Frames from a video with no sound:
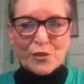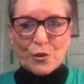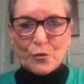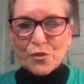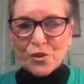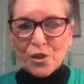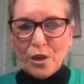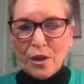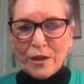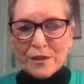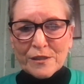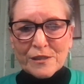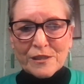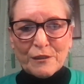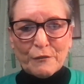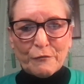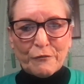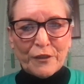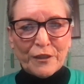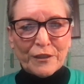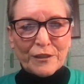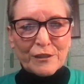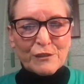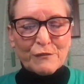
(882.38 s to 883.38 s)
Giants and the
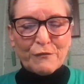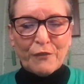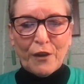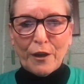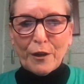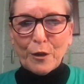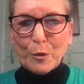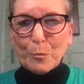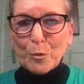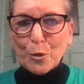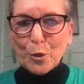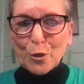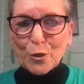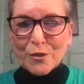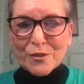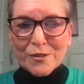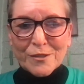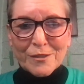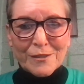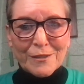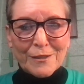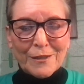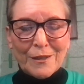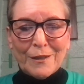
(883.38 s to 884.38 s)
Phoenix
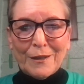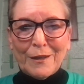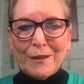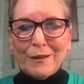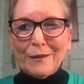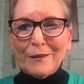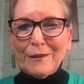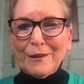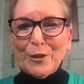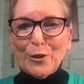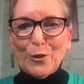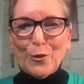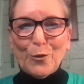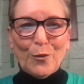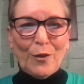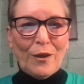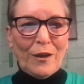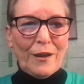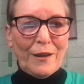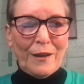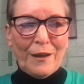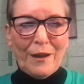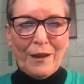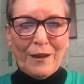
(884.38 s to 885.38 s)
Firebirds.
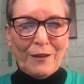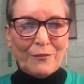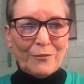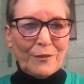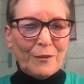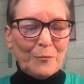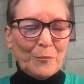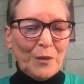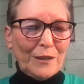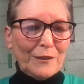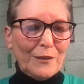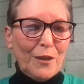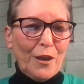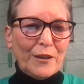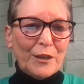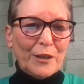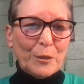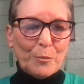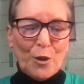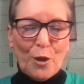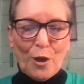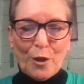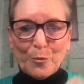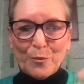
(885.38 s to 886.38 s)
I have my lineup
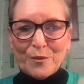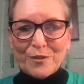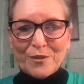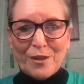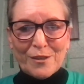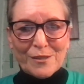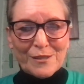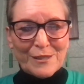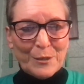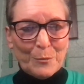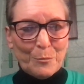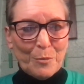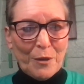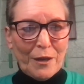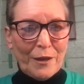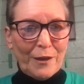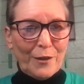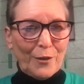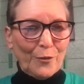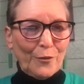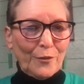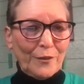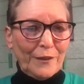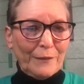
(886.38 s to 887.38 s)
card with Dusty
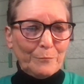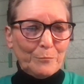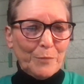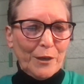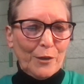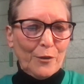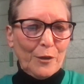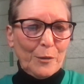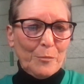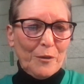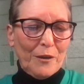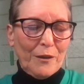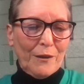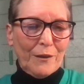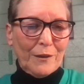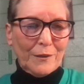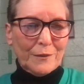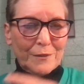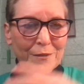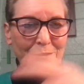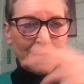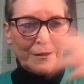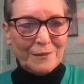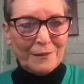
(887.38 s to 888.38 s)
Baker and Barry
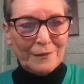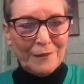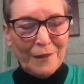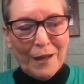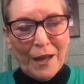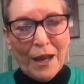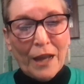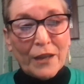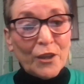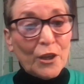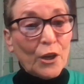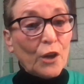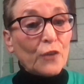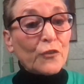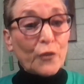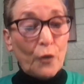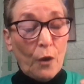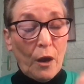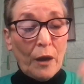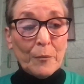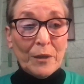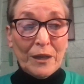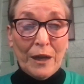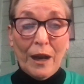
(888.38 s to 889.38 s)
Bonds, and so I
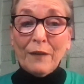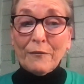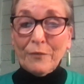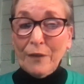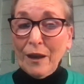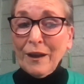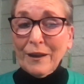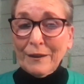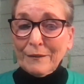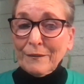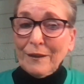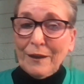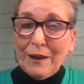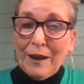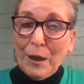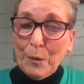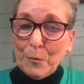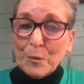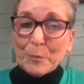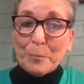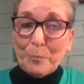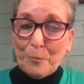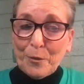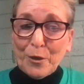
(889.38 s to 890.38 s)
mean I'm
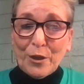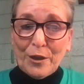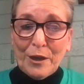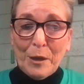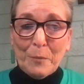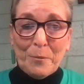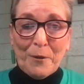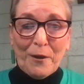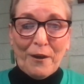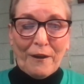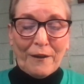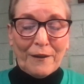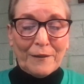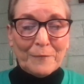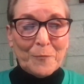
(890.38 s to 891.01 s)
a good umpire.